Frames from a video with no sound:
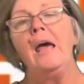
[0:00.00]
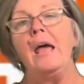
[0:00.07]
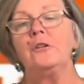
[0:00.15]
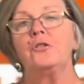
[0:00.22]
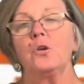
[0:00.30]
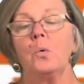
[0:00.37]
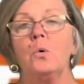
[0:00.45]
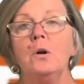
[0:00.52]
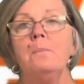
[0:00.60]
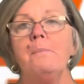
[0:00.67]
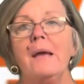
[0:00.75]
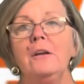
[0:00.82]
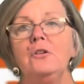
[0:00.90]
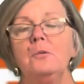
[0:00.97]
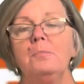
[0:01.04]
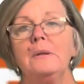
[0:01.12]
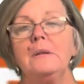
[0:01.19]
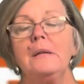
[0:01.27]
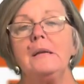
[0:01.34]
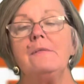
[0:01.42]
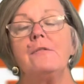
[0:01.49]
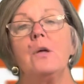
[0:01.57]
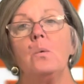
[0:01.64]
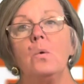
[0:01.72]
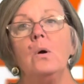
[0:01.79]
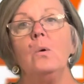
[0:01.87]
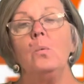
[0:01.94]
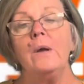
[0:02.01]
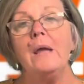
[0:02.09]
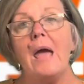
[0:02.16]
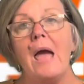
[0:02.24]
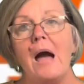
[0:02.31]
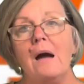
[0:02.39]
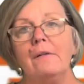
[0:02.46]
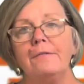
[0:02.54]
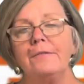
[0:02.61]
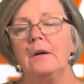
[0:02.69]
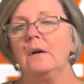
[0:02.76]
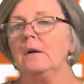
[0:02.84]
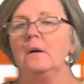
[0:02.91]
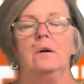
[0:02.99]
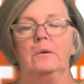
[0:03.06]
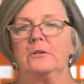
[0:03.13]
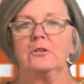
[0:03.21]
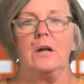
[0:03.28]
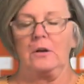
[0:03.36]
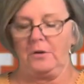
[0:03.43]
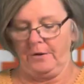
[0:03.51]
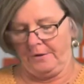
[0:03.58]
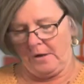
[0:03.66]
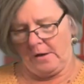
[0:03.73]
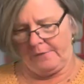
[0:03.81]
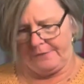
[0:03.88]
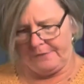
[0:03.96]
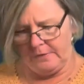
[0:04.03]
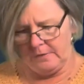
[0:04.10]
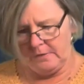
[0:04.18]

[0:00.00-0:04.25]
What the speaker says: And so we're made to believe that what we have, oh, it's not good enough.